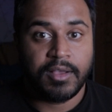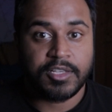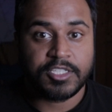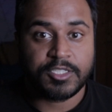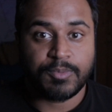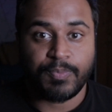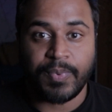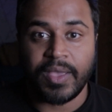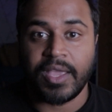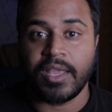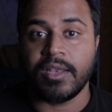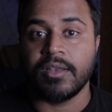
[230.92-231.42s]

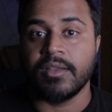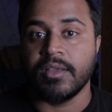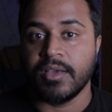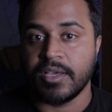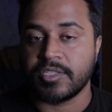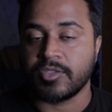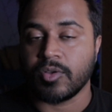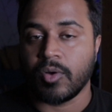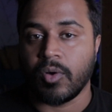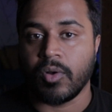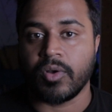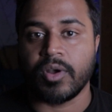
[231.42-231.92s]
Spain
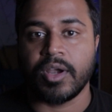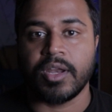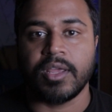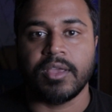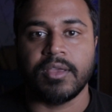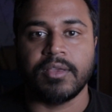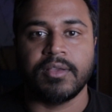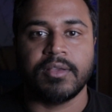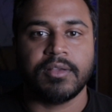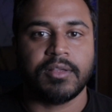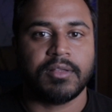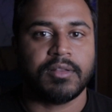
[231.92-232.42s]
is
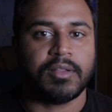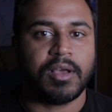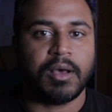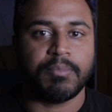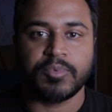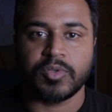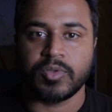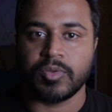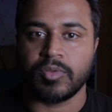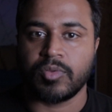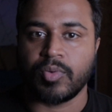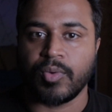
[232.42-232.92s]
already
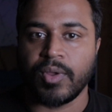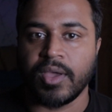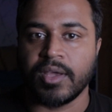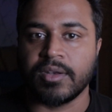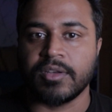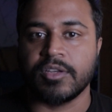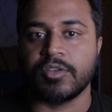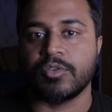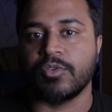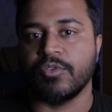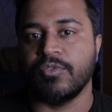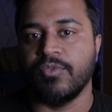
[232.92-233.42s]
up to
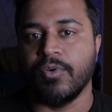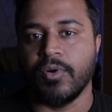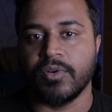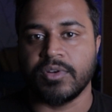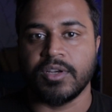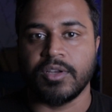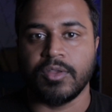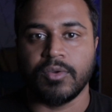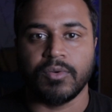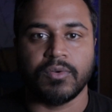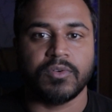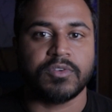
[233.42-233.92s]
300 to
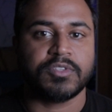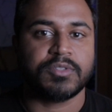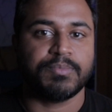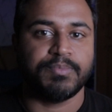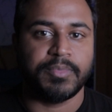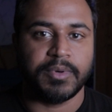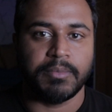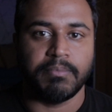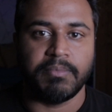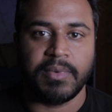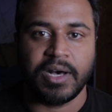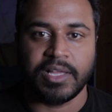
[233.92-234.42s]
400 euros
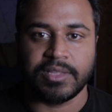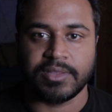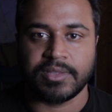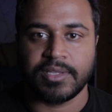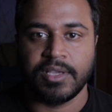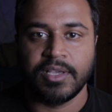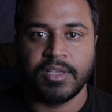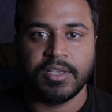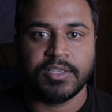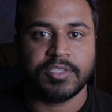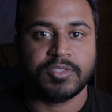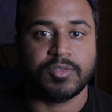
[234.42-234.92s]
per month.